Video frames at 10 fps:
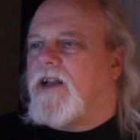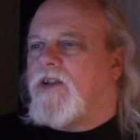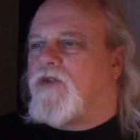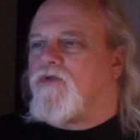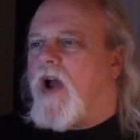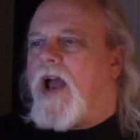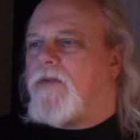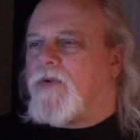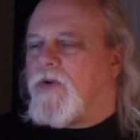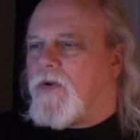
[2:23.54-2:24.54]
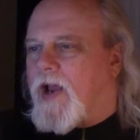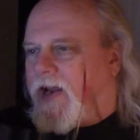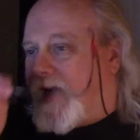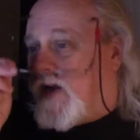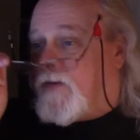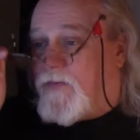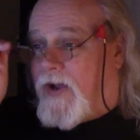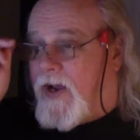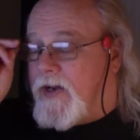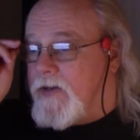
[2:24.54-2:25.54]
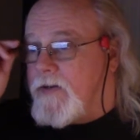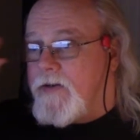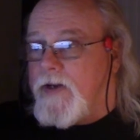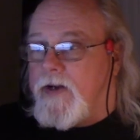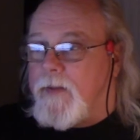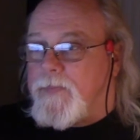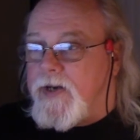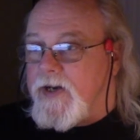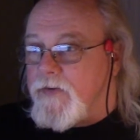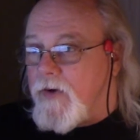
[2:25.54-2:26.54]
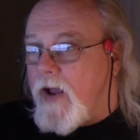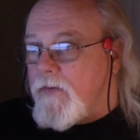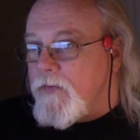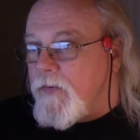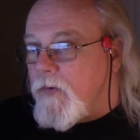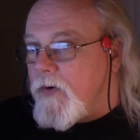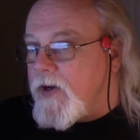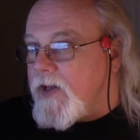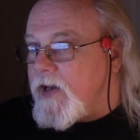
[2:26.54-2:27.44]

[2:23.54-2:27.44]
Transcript: The driver, I can't find an updated driver for it.